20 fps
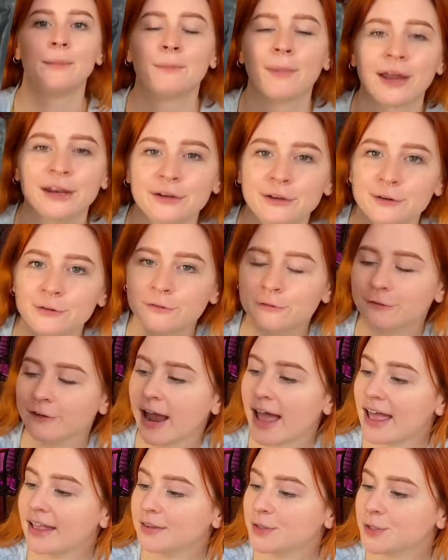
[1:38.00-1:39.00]
my new
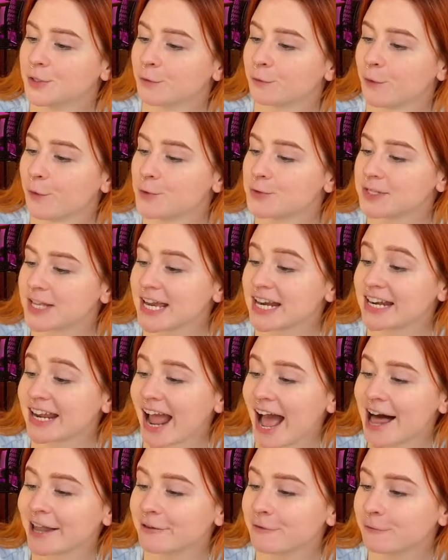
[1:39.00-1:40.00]
friends who roast in
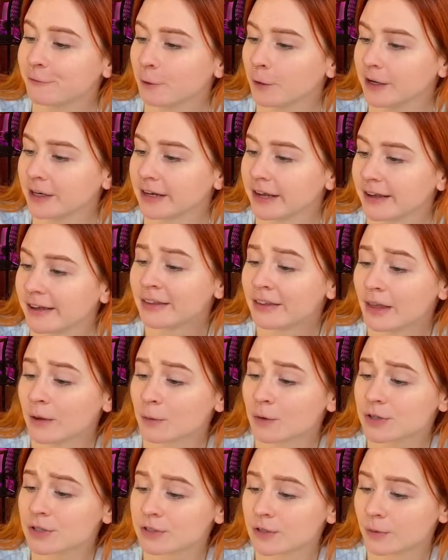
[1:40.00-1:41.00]
California. They
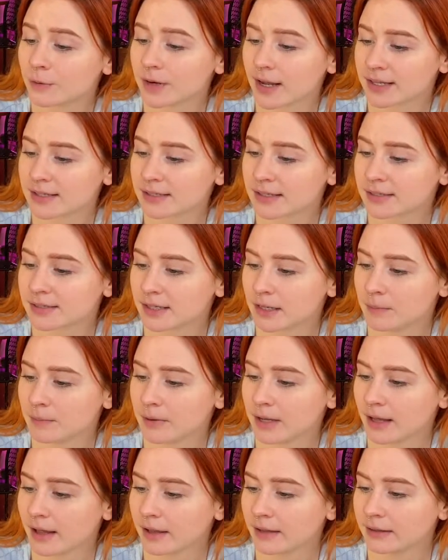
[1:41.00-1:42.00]
were so nice to send
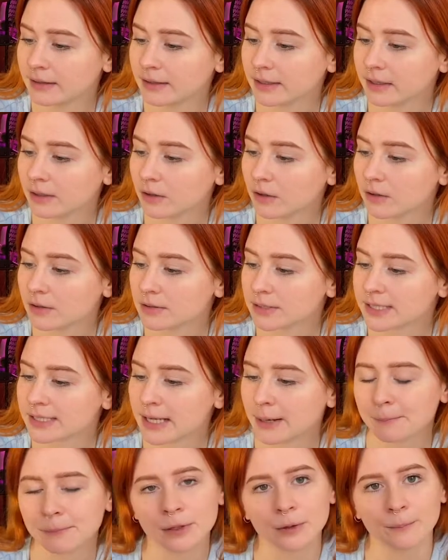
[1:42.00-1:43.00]
me a little
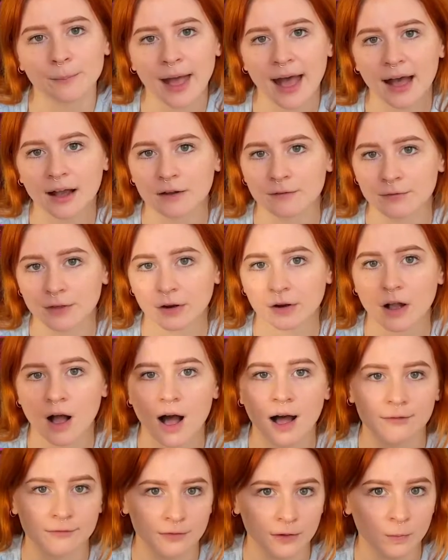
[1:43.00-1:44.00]
sampler pack of their
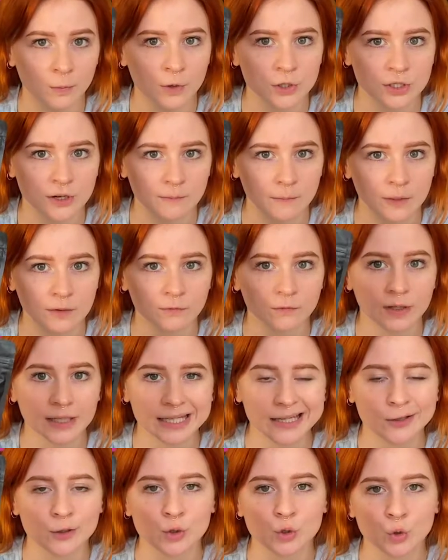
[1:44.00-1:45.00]
coffee, which I've been
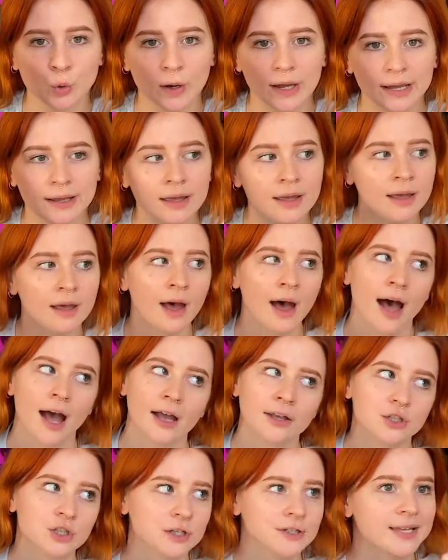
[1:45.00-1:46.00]
really enjoying.
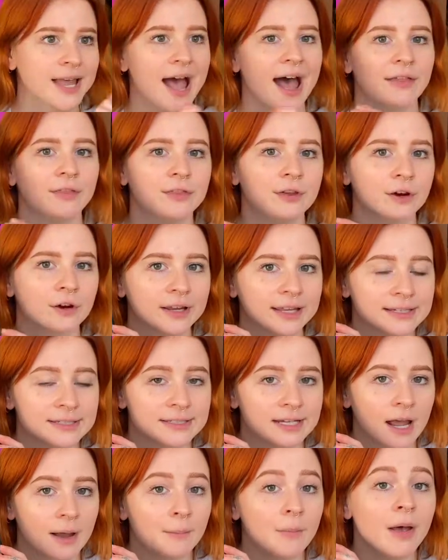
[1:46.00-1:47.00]
I just had their
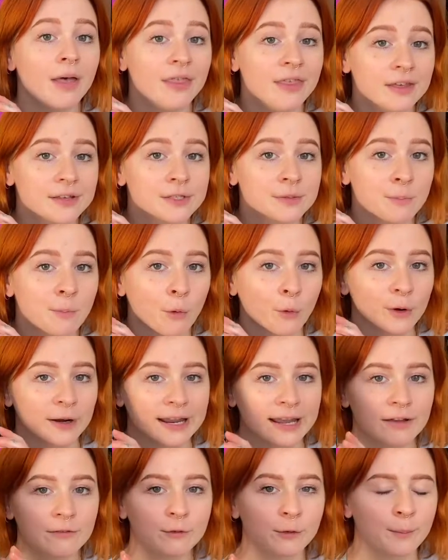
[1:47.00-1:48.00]
Gadeb this
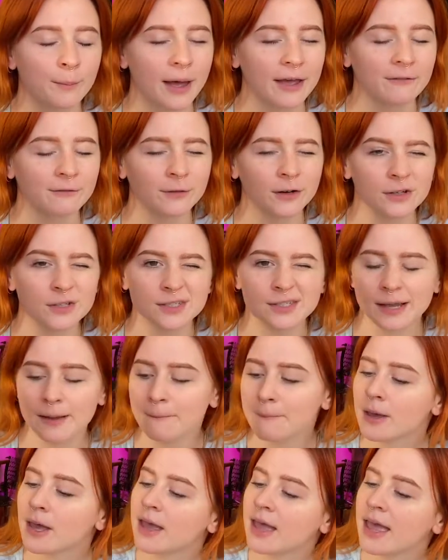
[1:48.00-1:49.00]
morning for my first sip,
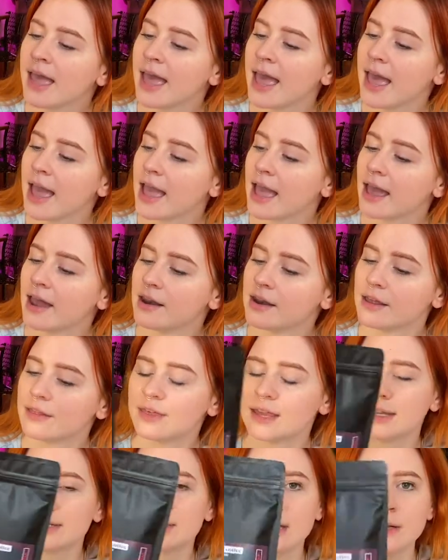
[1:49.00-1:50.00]
and
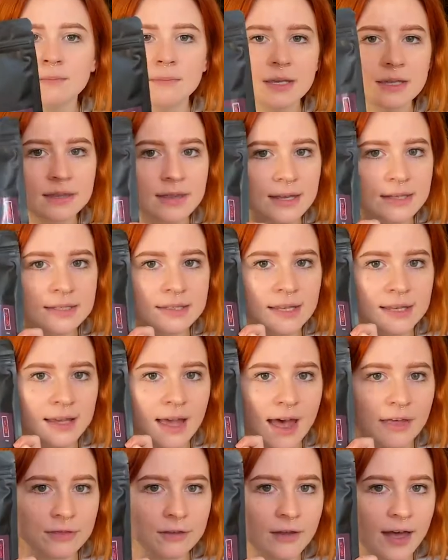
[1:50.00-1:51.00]
they sent me this
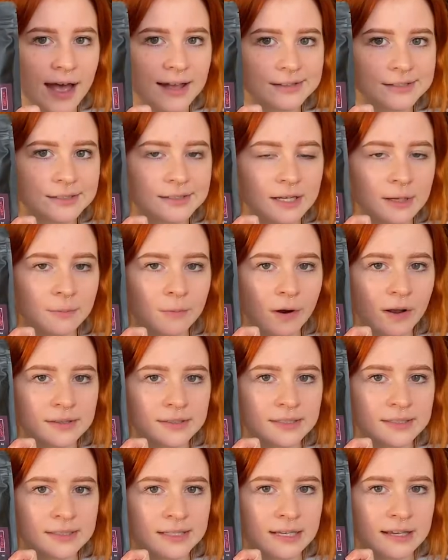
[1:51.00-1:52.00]
ethyl acetate
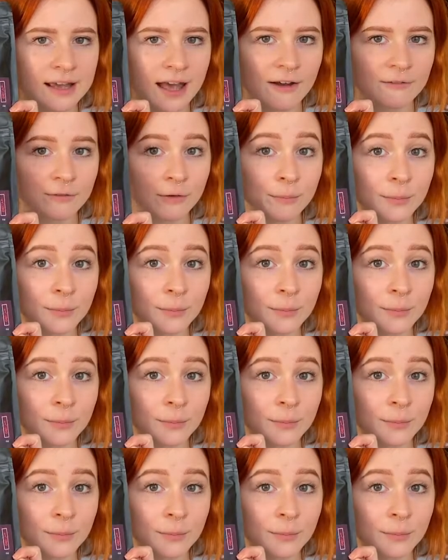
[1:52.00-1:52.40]
processed decaf from